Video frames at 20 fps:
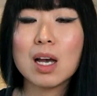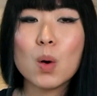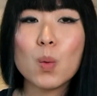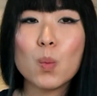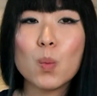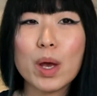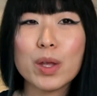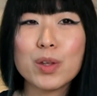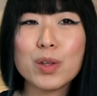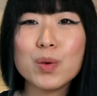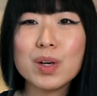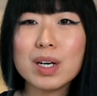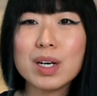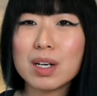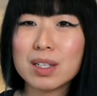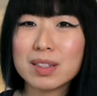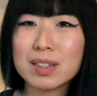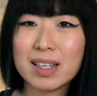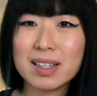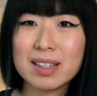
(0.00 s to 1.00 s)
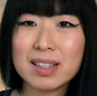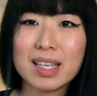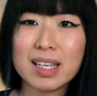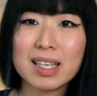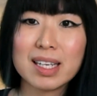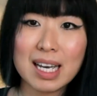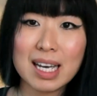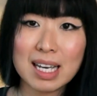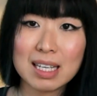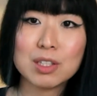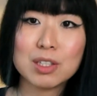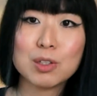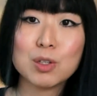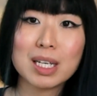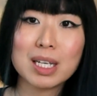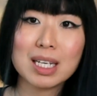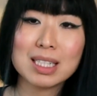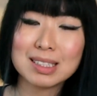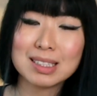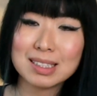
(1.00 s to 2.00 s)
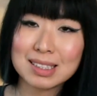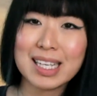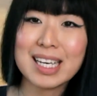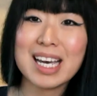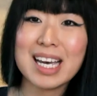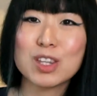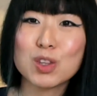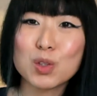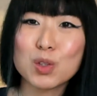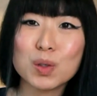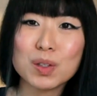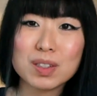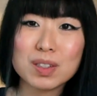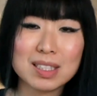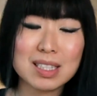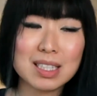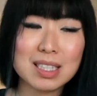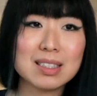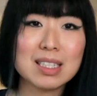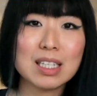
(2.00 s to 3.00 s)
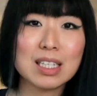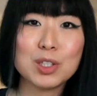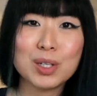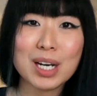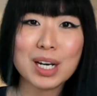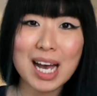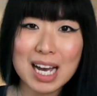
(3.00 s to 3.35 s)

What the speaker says: When you are authentic and you can say and do the things that you